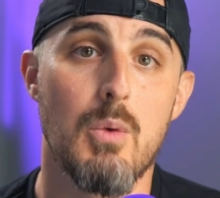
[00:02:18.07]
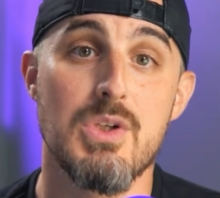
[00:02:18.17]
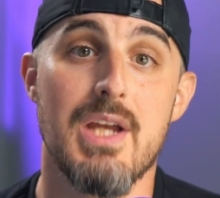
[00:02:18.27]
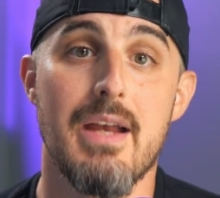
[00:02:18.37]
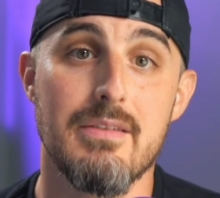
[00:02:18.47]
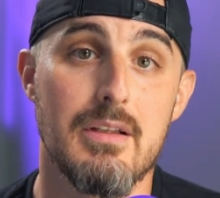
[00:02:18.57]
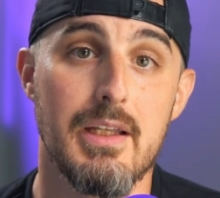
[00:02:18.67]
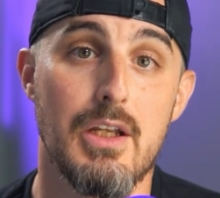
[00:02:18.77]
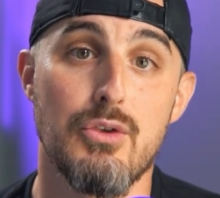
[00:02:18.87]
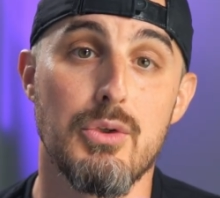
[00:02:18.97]
which
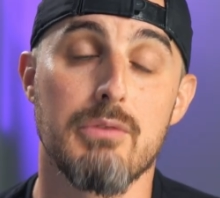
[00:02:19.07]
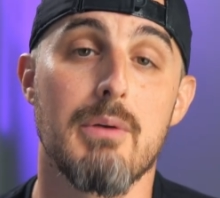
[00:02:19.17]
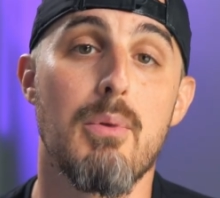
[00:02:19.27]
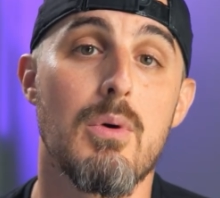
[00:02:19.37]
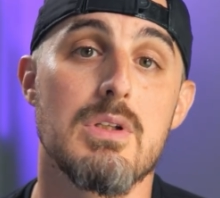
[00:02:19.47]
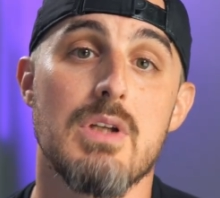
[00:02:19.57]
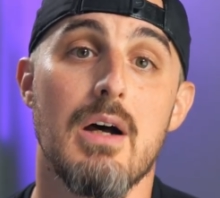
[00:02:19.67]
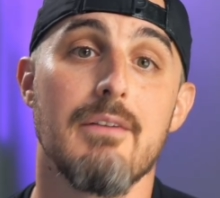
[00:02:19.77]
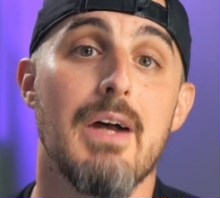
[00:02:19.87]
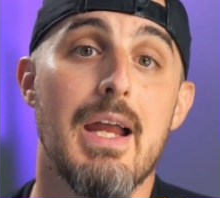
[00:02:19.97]
escalated due to reports
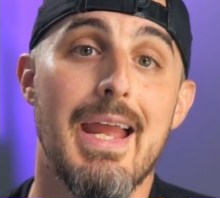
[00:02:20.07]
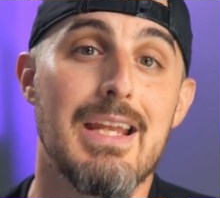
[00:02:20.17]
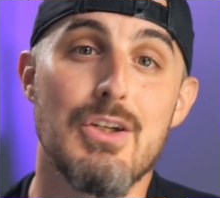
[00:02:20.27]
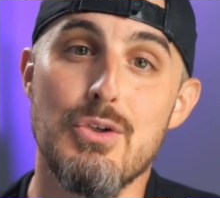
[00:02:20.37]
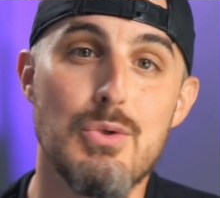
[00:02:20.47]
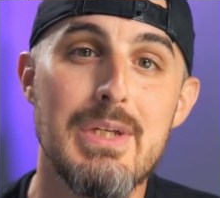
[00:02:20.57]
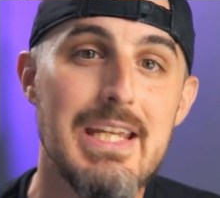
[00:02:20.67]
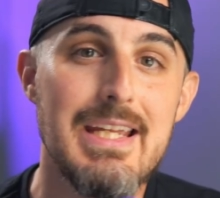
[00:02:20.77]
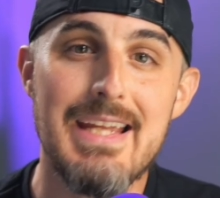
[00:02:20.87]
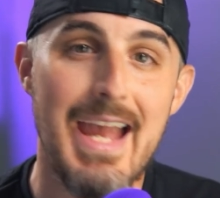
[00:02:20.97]
of a
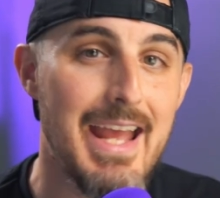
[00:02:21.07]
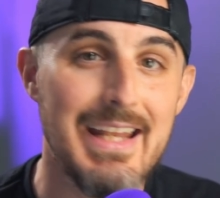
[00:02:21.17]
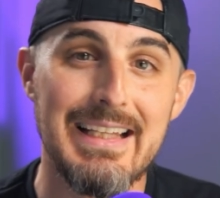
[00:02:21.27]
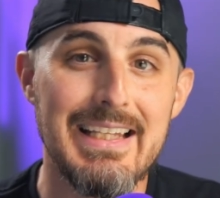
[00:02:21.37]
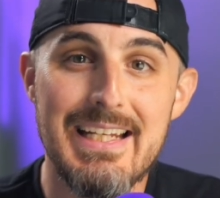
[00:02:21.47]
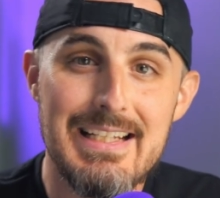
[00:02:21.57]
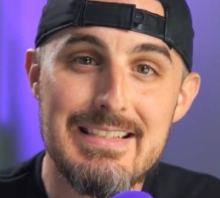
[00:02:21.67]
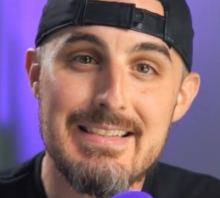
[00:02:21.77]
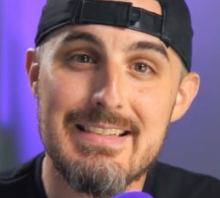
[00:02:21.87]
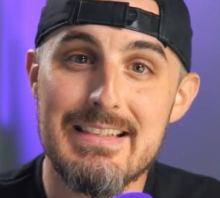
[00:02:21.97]

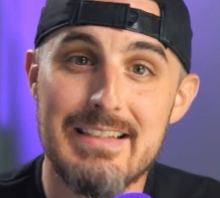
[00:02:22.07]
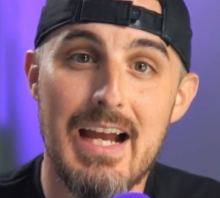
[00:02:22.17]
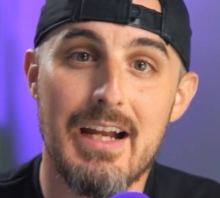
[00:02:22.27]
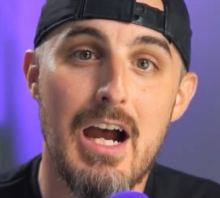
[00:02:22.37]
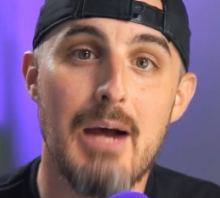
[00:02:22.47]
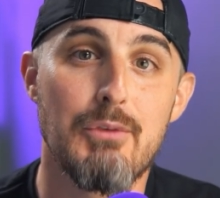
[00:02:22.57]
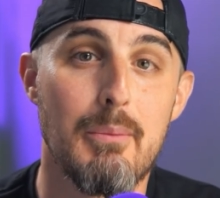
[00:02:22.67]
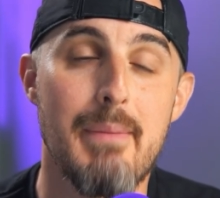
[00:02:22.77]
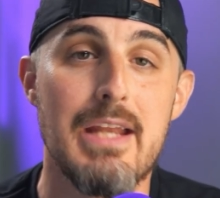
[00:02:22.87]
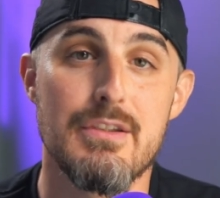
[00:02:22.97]
googieanalytics.com
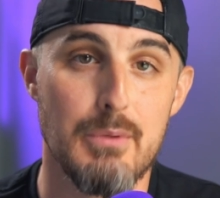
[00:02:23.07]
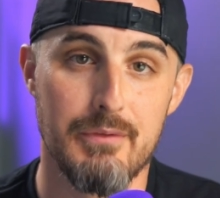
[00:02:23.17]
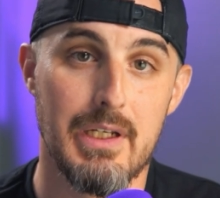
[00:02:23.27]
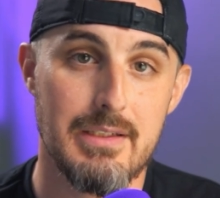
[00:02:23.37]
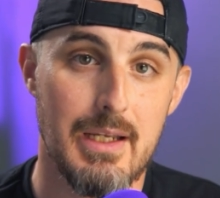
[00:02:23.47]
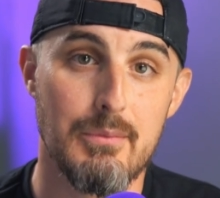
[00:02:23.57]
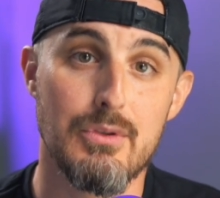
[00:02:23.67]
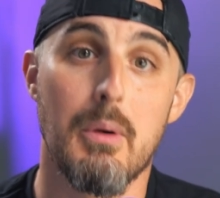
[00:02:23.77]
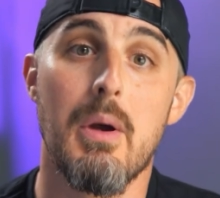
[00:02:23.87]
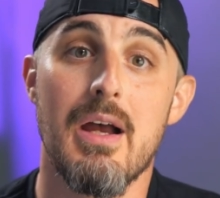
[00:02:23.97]
domain spoofing attempt.
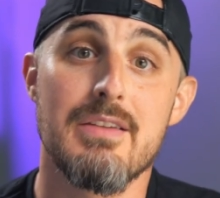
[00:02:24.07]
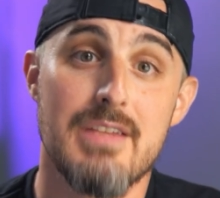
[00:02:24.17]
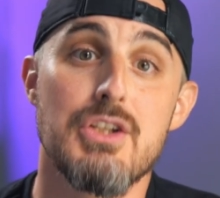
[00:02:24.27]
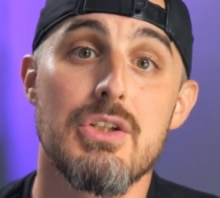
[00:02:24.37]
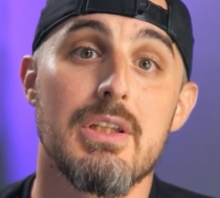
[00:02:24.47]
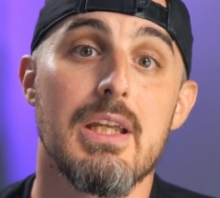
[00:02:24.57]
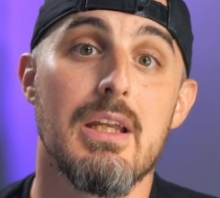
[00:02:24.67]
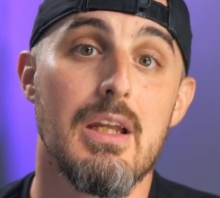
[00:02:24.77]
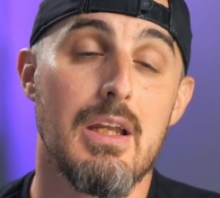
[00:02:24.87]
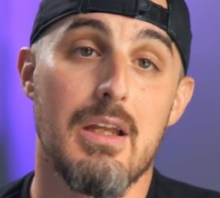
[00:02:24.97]
So
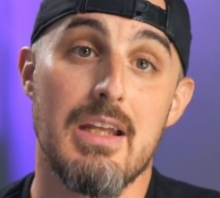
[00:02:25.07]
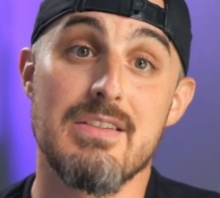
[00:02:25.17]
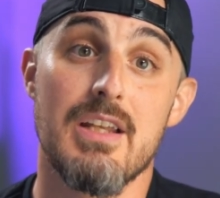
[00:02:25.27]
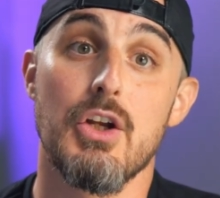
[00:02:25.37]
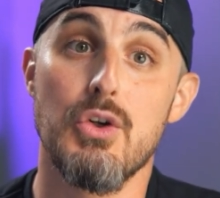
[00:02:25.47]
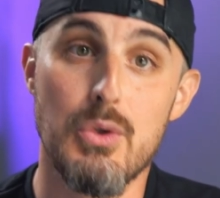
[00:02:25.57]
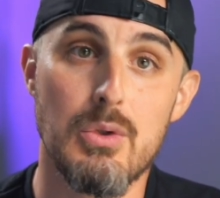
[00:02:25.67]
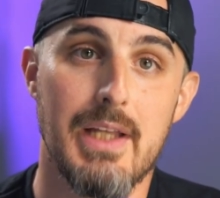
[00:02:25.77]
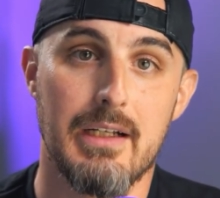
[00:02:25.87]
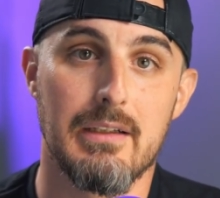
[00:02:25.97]
essentially, instead of
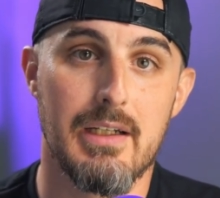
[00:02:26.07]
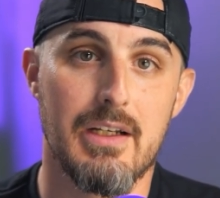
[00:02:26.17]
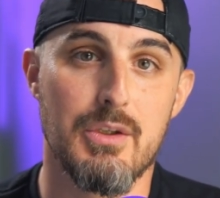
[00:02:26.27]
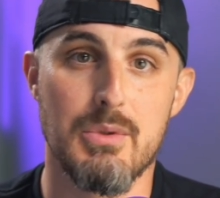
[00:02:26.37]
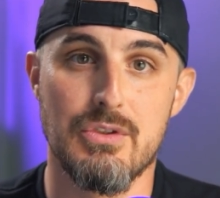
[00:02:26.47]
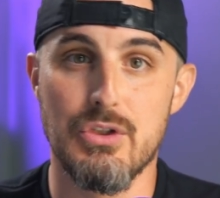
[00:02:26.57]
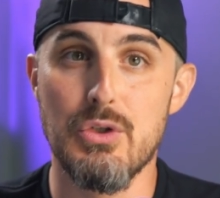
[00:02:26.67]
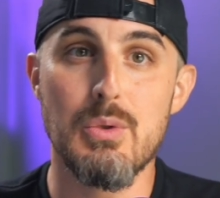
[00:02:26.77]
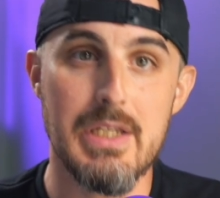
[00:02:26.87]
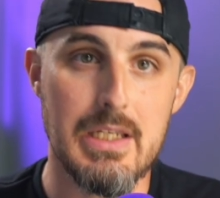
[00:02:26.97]
Google Analytics, it was
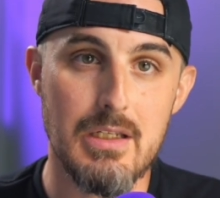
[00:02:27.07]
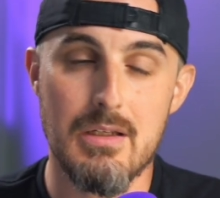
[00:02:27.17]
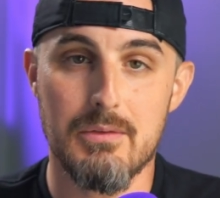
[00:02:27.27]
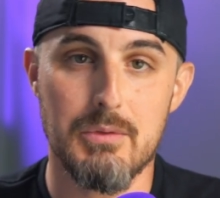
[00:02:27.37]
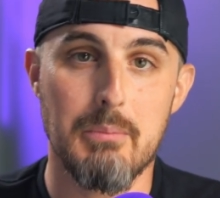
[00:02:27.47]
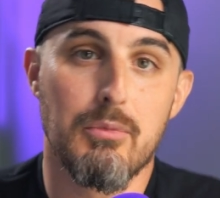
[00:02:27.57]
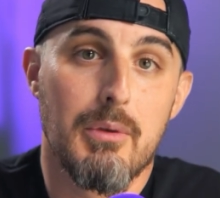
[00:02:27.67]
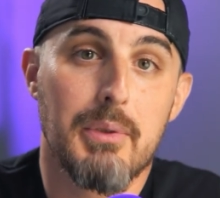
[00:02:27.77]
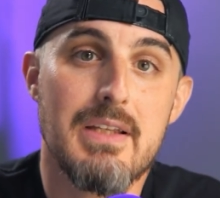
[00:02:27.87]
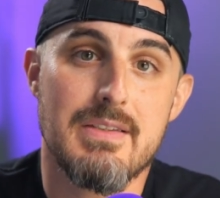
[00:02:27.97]
Googie. It
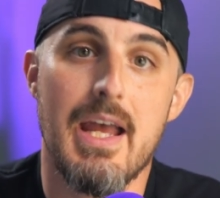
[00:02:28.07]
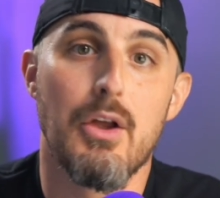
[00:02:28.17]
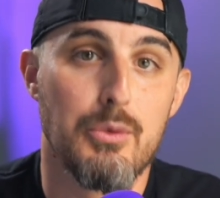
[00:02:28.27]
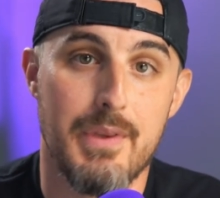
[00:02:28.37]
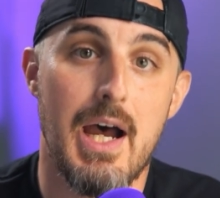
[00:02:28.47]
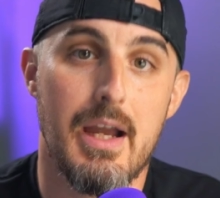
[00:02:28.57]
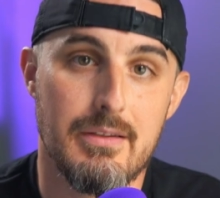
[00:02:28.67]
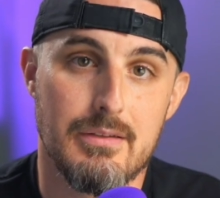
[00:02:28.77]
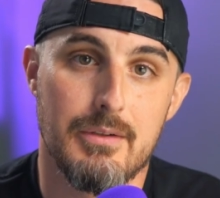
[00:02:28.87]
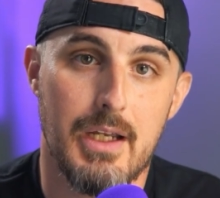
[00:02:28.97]
replaced the L's with
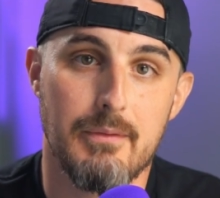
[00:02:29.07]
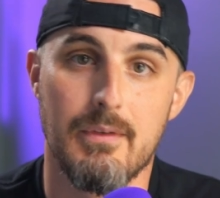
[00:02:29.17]
I's, okay?